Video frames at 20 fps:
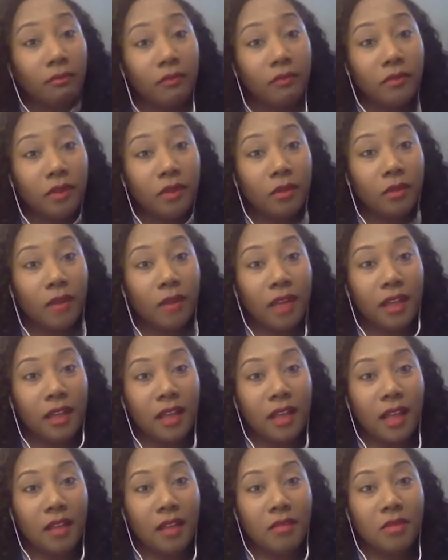write it
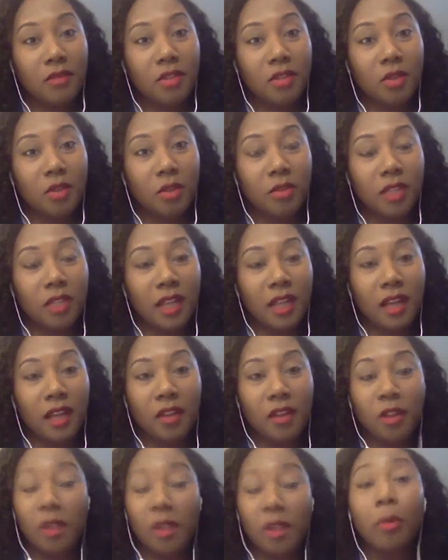down script it out
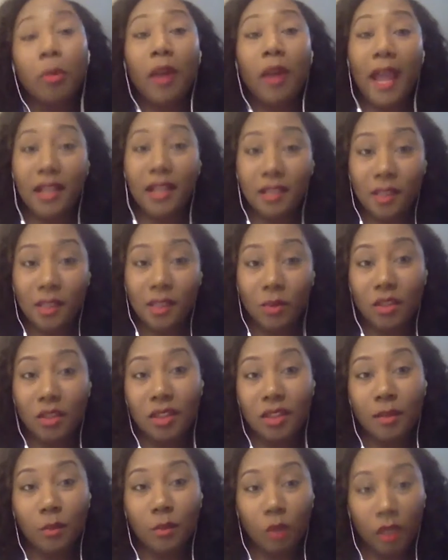you can practice with
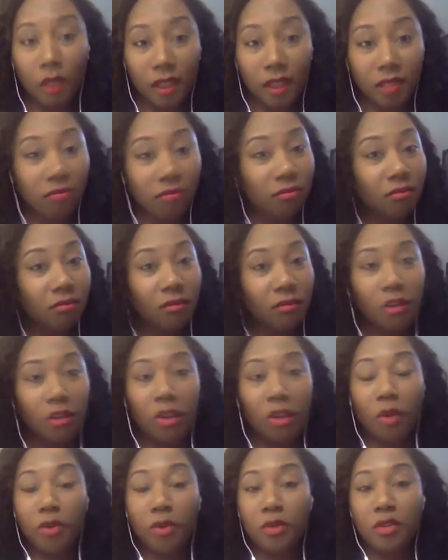someone Go
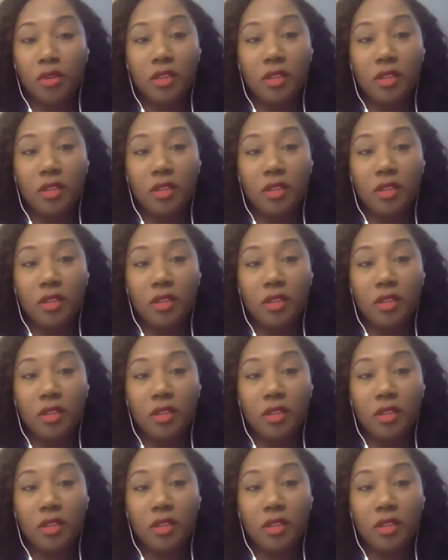through practice in the